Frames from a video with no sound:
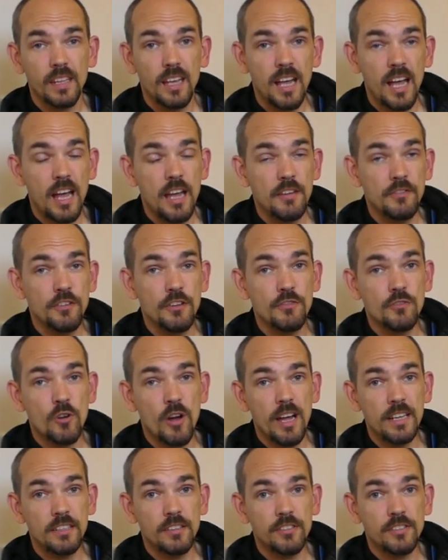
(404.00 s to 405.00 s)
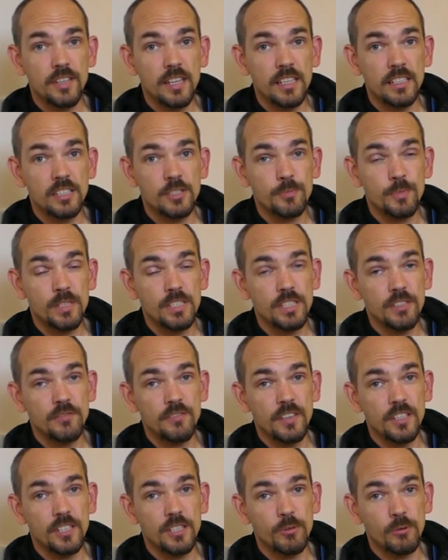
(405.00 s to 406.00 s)
If you've got anything
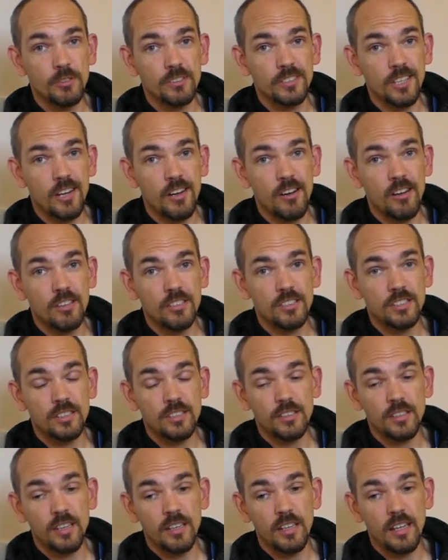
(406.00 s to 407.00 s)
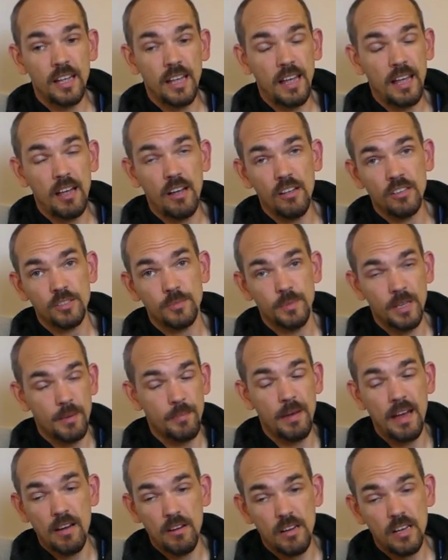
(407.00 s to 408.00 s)
specific you want to ask me
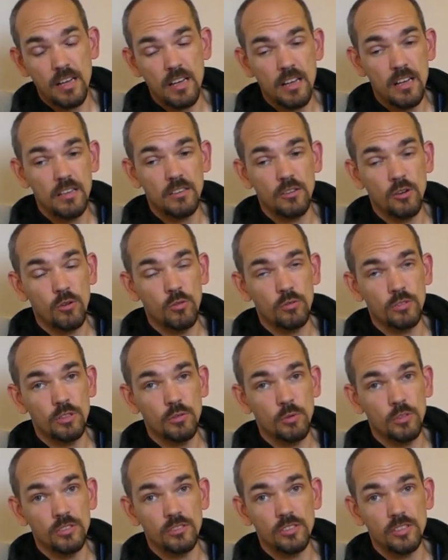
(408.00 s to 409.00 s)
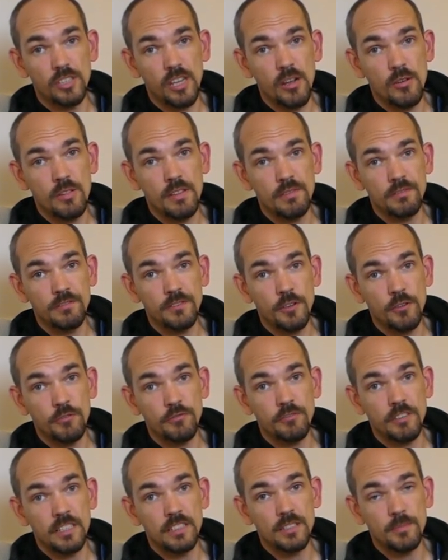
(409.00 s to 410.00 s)
about her, or you want to know, then feel
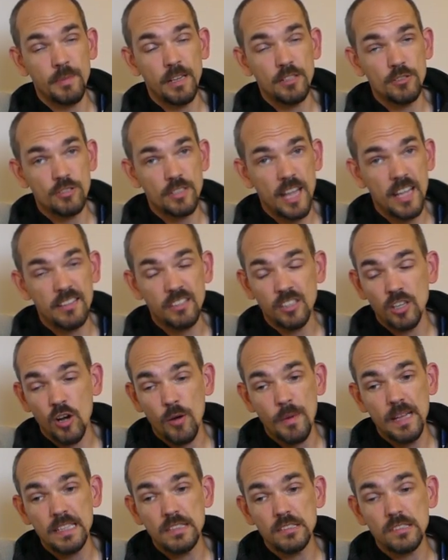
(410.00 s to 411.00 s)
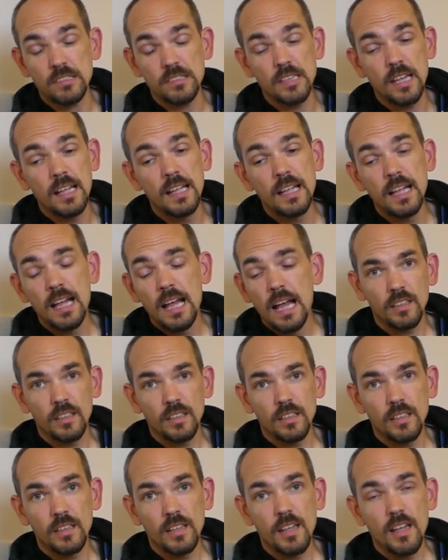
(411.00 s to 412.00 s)
free to mention that in the comments.
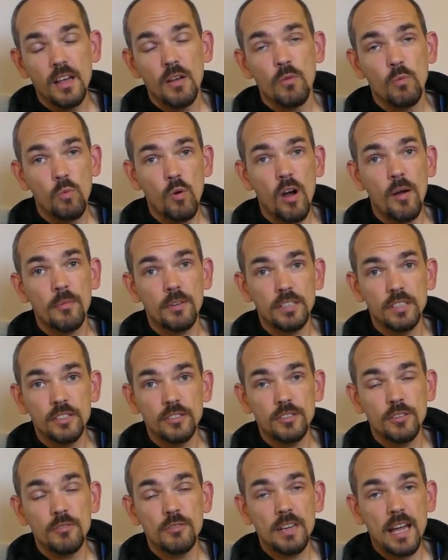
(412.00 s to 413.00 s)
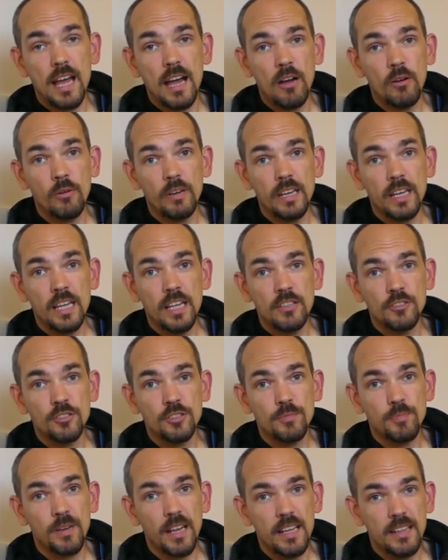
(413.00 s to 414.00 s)
What I'm going to do now is
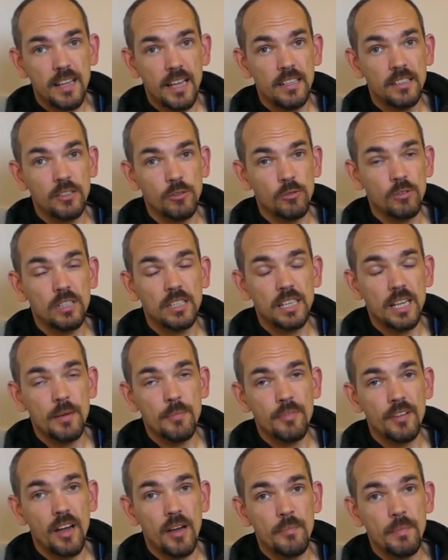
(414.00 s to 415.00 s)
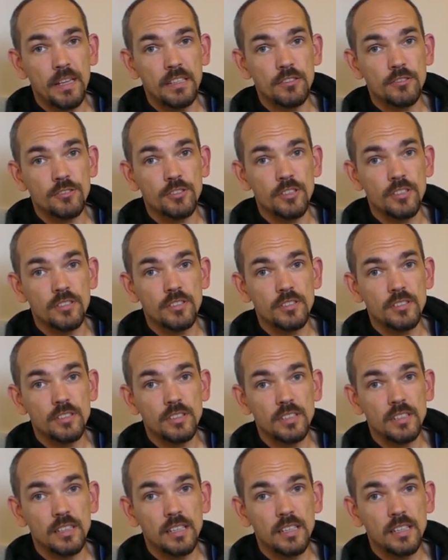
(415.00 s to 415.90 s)
just play that little clip that I mentioned